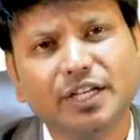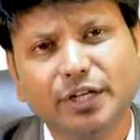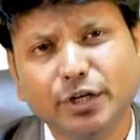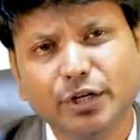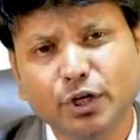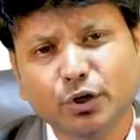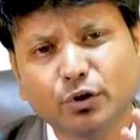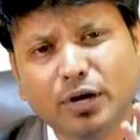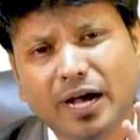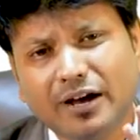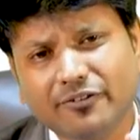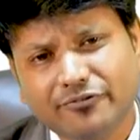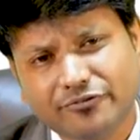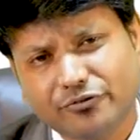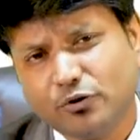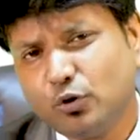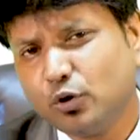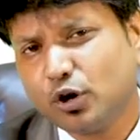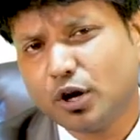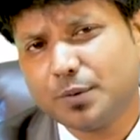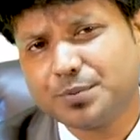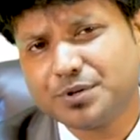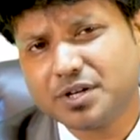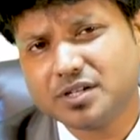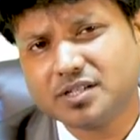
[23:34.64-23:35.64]
You have
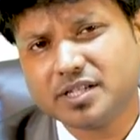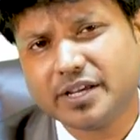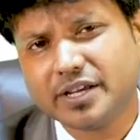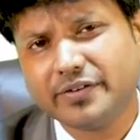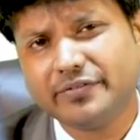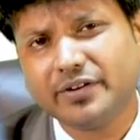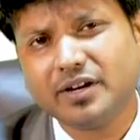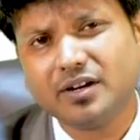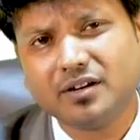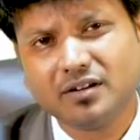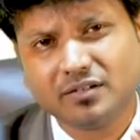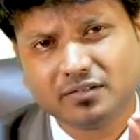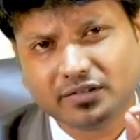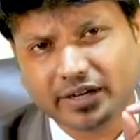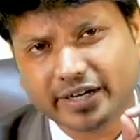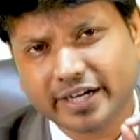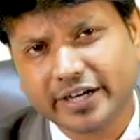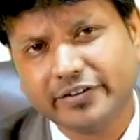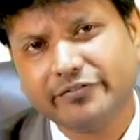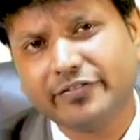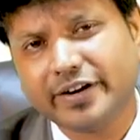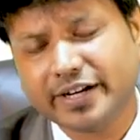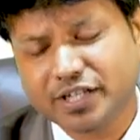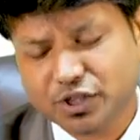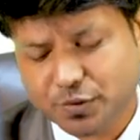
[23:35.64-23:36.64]
four options given:
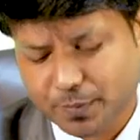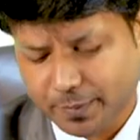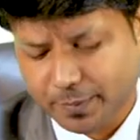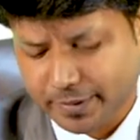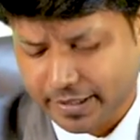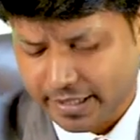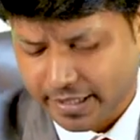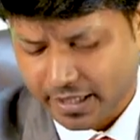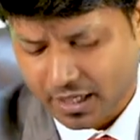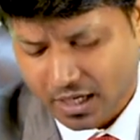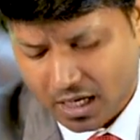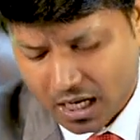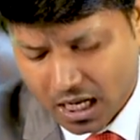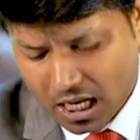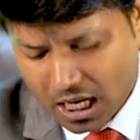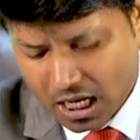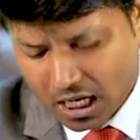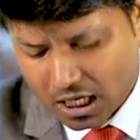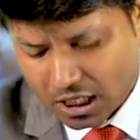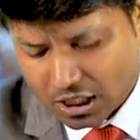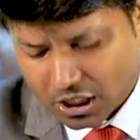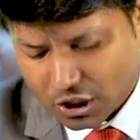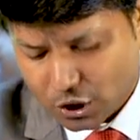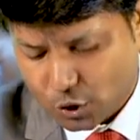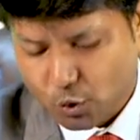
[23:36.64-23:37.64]
rectified spirit,
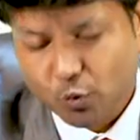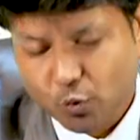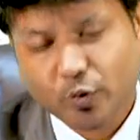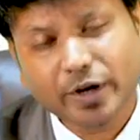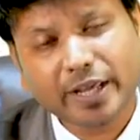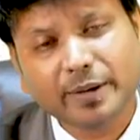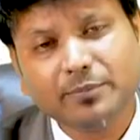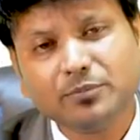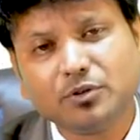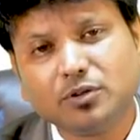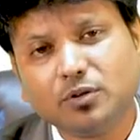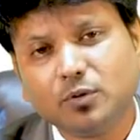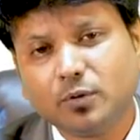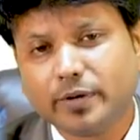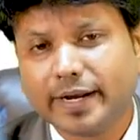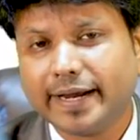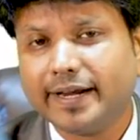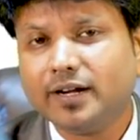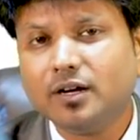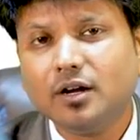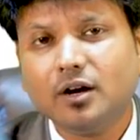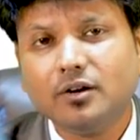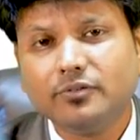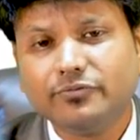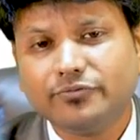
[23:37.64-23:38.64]
sodium
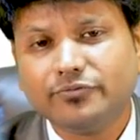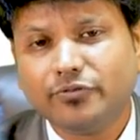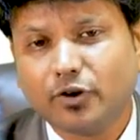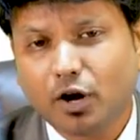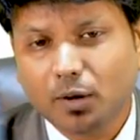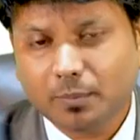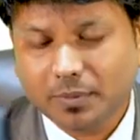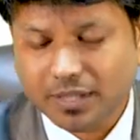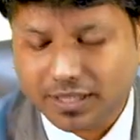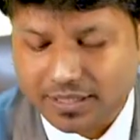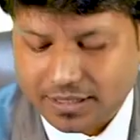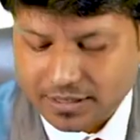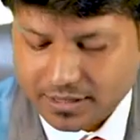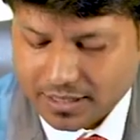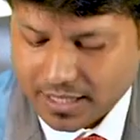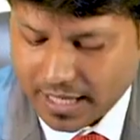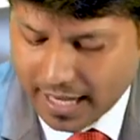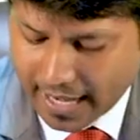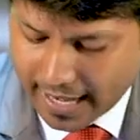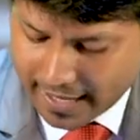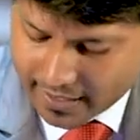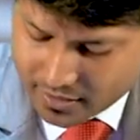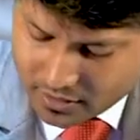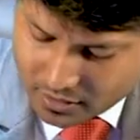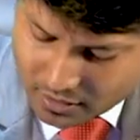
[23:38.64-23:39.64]
chloride, formalin
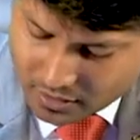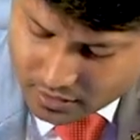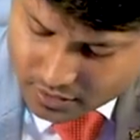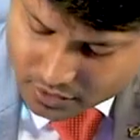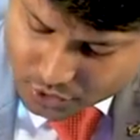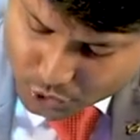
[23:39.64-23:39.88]
and